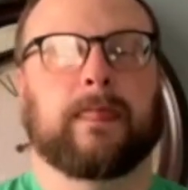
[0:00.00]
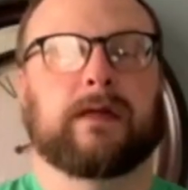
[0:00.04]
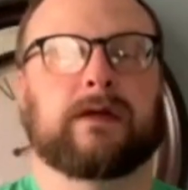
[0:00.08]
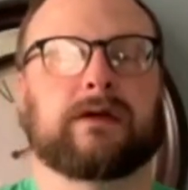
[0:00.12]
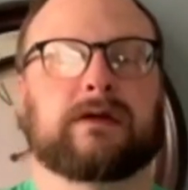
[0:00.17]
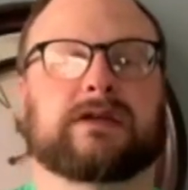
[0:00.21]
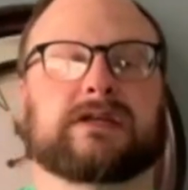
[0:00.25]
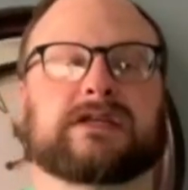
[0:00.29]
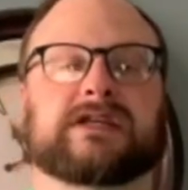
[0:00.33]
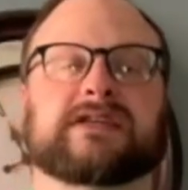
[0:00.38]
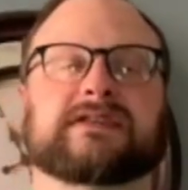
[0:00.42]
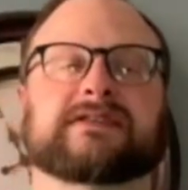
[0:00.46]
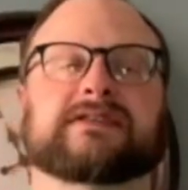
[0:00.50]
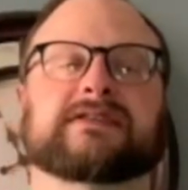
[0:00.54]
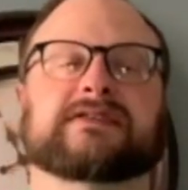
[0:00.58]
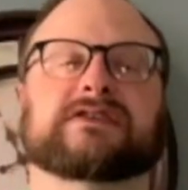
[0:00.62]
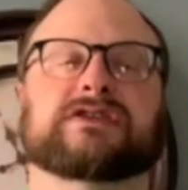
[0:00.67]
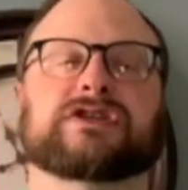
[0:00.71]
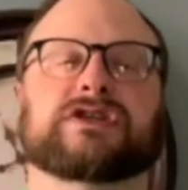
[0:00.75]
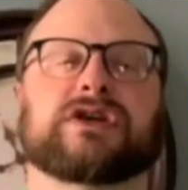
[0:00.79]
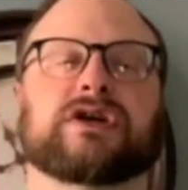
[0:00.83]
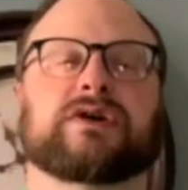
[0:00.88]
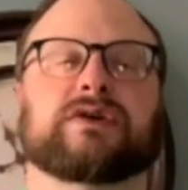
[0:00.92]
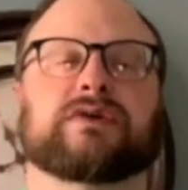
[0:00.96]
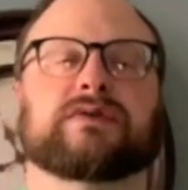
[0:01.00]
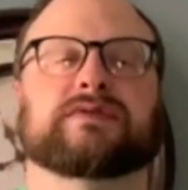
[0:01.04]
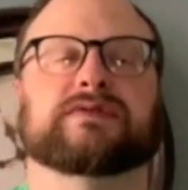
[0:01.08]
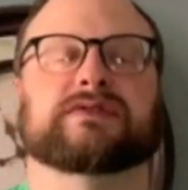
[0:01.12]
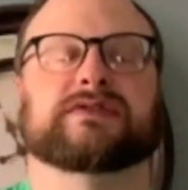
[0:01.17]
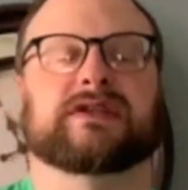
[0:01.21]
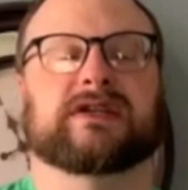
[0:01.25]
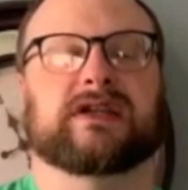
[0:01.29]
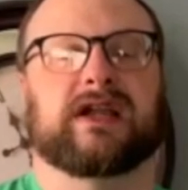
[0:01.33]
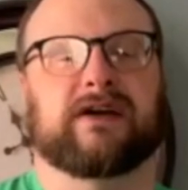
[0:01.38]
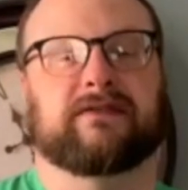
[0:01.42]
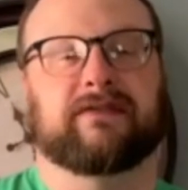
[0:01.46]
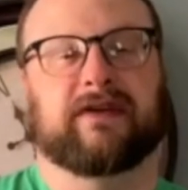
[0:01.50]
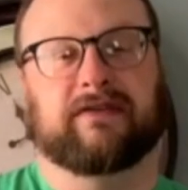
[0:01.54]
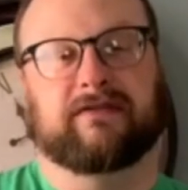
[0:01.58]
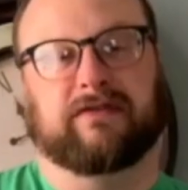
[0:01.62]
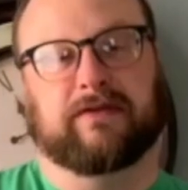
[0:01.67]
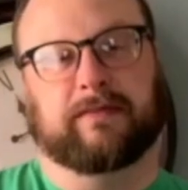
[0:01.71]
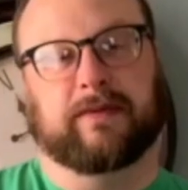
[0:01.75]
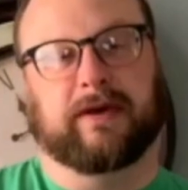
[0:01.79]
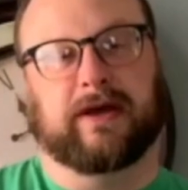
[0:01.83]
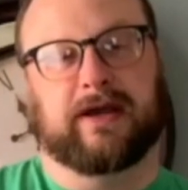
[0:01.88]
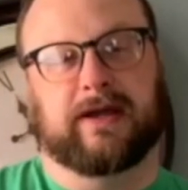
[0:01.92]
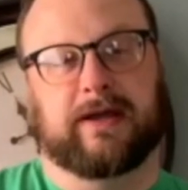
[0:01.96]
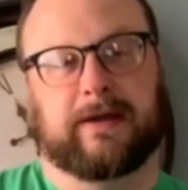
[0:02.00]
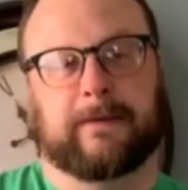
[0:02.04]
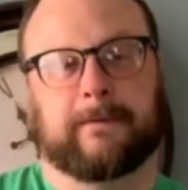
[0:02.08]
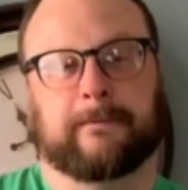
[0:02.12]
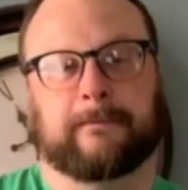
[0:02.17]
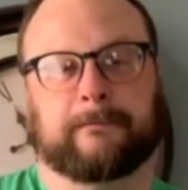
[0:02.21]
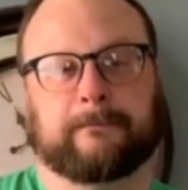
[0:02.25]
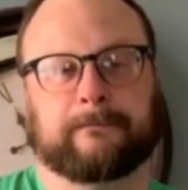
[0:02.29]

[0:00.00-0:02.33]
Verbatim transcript: Jesus chose to love everybody.